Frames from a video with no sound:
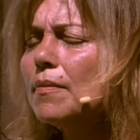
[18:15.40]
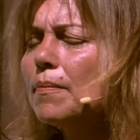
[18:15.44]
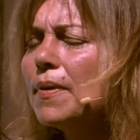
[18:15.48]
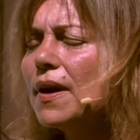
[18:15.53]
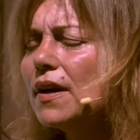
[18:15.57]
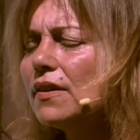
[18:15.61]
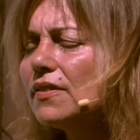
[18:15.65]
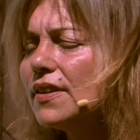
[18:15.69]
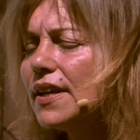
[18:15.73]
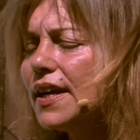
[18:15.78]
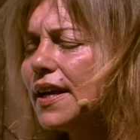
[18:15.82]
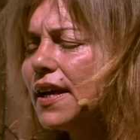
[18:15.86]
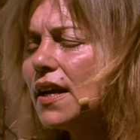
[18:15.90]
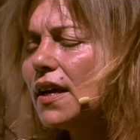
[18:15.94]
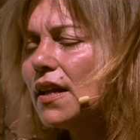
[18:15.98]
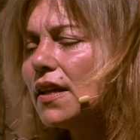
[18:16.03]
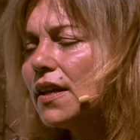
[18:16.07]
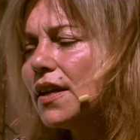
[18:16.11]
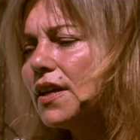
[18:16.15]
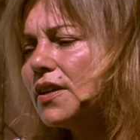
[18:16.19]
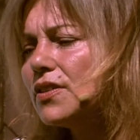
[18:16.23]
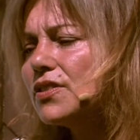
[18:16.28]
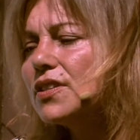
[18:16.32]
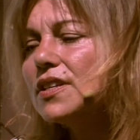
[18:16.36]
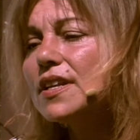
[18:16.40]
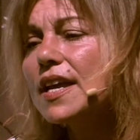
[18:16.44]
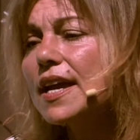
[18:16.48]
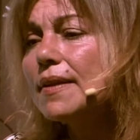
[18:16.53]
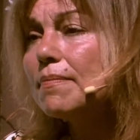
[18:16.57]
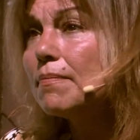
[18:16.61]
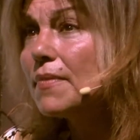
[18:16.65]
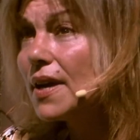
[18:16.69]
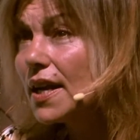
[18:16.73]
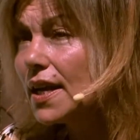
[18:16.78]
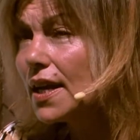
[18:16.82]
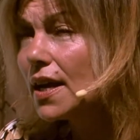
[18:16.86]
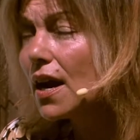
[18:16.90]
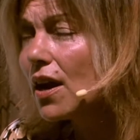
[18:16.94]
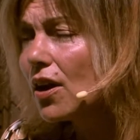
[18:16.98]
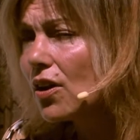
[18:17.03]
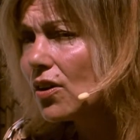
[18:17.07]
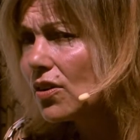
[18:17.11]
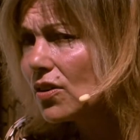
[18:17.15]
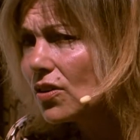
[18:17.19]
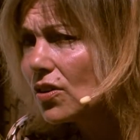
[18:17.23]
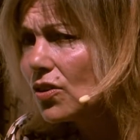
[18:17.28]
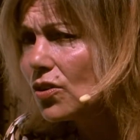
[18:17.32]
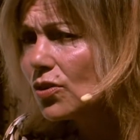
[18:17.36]
about the aliens and had many
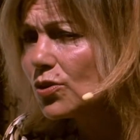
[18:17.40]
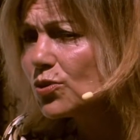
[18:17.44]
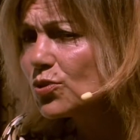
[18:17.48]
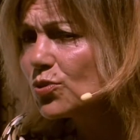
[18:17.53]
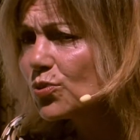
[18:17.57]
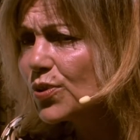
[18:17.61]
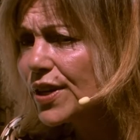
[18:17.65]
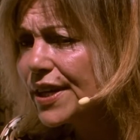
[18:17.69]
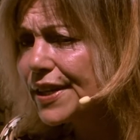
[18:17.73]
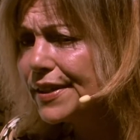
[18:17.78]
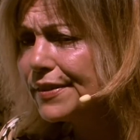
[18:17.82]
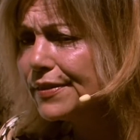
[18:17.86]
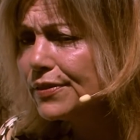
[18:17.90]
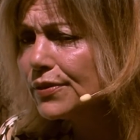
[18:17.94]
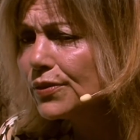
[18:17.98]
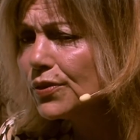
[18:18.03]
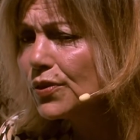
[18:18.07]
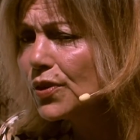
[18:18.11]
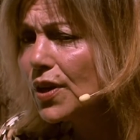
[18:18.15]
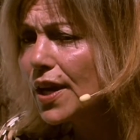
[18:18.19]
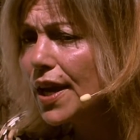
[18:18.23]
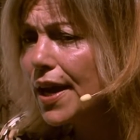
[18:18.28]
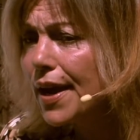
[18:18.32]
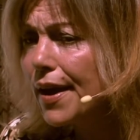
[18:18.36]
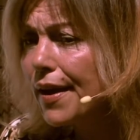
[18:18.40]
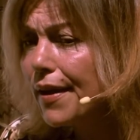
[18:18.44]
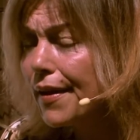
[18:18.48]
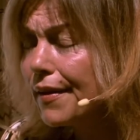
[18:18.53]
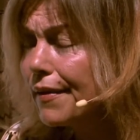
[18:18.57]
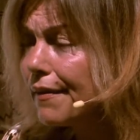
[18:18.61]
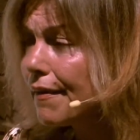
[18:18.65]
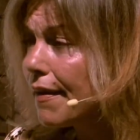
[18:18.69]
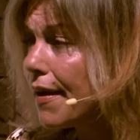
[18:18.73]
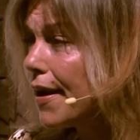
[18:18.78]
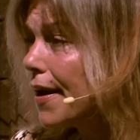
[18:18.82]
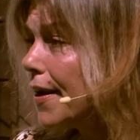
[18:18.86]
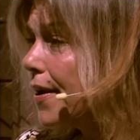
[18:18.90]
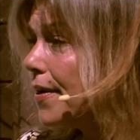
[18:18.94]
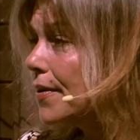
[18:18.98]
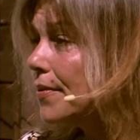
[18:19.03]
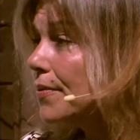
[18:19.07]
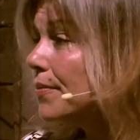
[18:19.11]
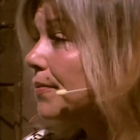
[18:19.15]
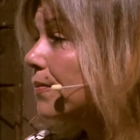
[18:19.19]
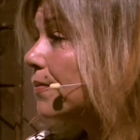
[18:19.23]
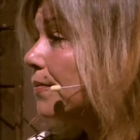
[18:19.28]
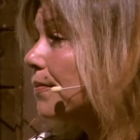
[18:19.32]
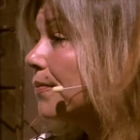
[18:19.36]
articles written, and
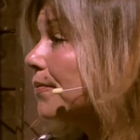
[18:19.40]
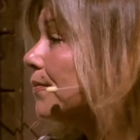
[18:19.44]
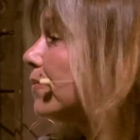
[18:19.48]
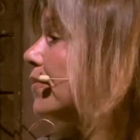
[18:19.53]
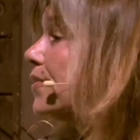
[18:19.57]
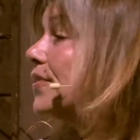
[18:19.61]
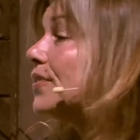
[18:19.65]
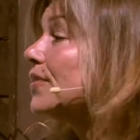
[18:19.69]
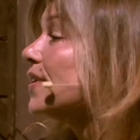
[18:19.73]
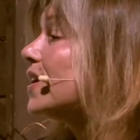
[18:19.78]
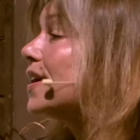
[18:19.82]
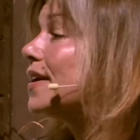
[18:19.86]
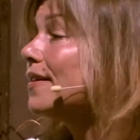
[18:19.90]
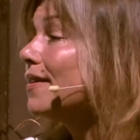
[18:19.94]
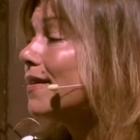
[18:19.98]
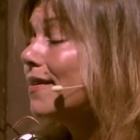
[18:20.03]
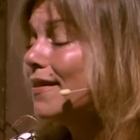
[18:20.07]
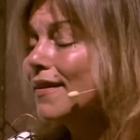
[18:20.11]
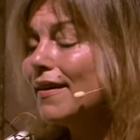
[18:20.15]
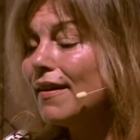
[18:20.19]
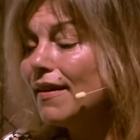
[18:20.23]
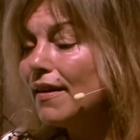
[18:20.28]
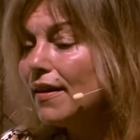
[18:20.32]
I was like,